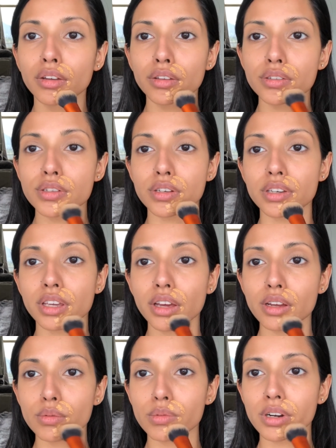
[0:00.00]
So
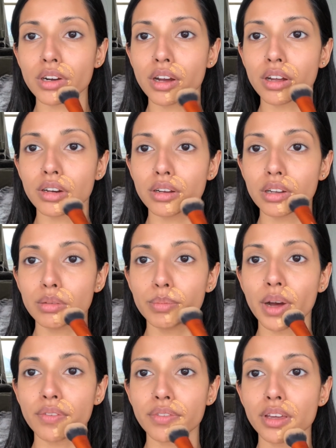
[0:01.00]
again, we're not
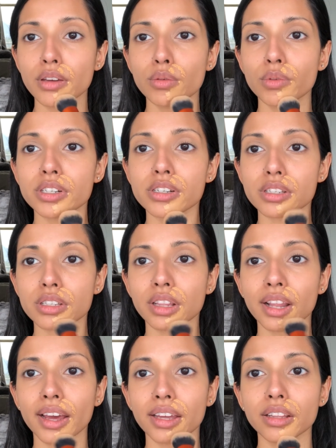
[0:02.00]
buffing, we're just
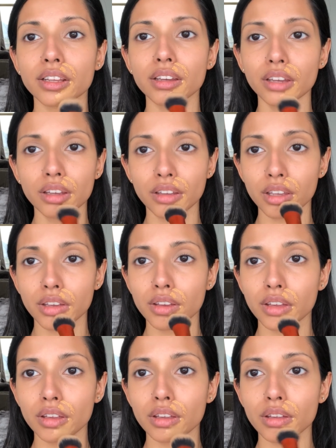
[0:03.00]
lightly
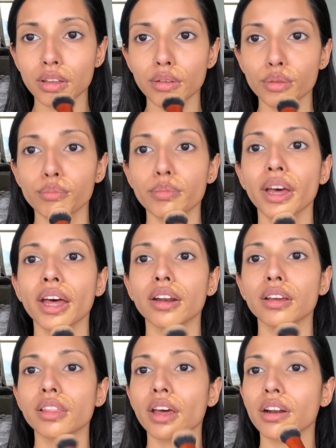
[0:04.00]

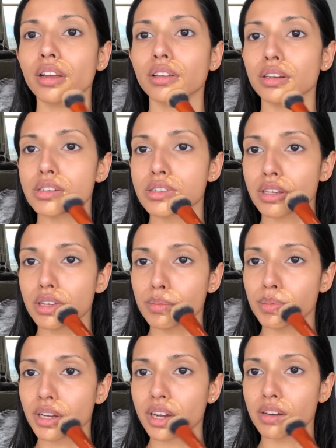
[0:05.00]
patting that in to keep
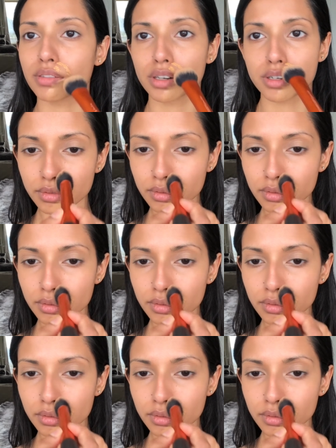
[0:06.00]
the coverage.